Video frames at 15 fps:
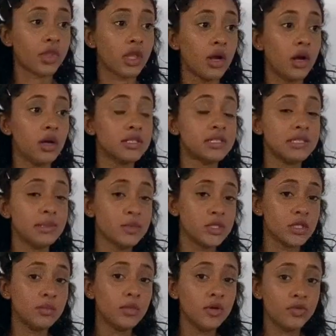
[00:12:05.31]
A
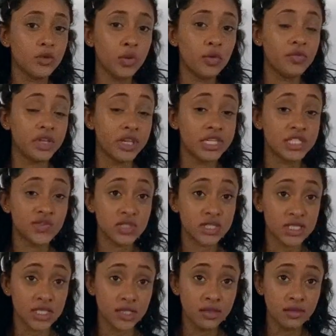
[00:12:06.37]
symptom of COVID is
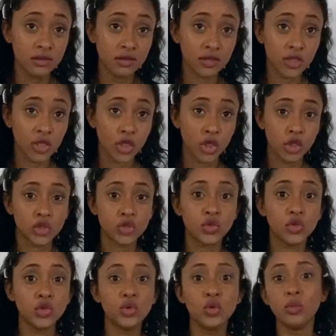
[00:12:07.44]
fatigue. So
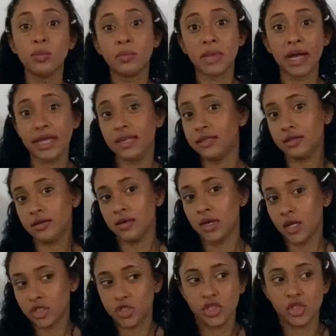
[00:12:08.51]
you might
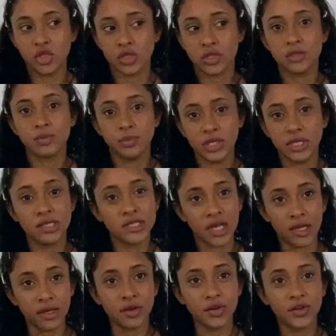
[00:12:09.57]
actually just be
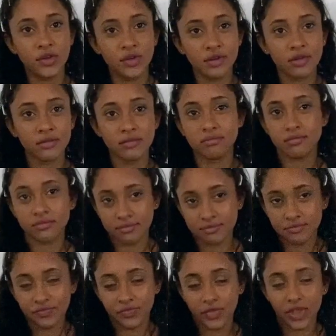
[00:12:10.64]
tired.
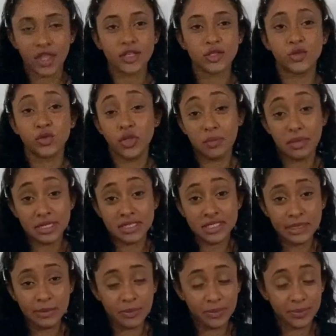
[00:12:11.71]
So you might
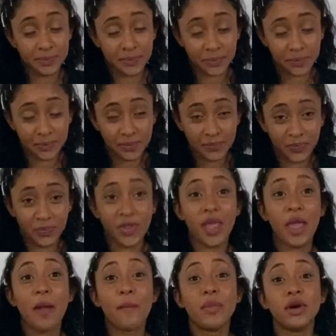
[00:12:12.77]
sleep.
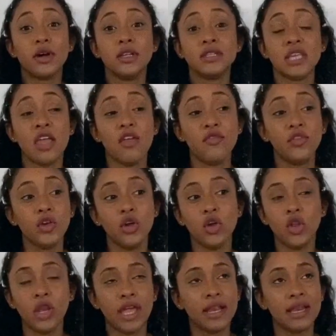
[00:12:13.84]
But if you're
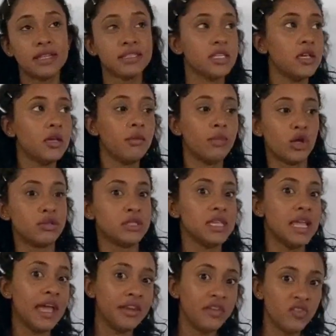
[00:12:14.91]
like, let's say you're coming out to the
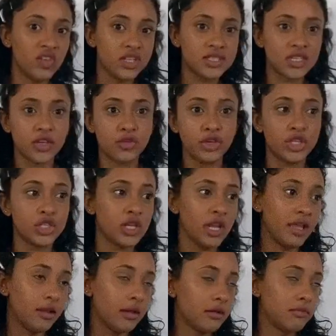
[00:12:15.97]
end of it and you reach
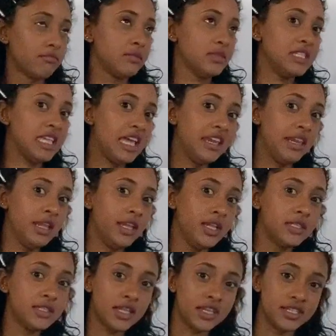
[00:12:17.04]
like 10
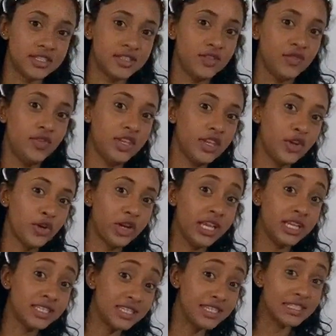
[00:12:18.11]
days and you're feeling
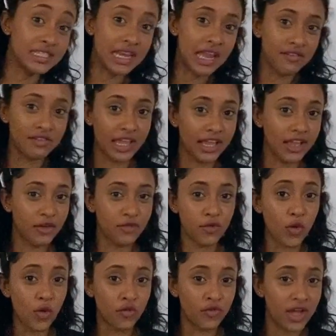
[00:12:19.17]
great and you still have like 4
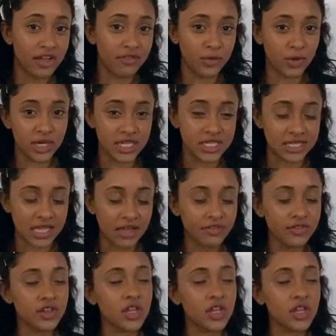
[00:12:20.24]
or 5 more days left,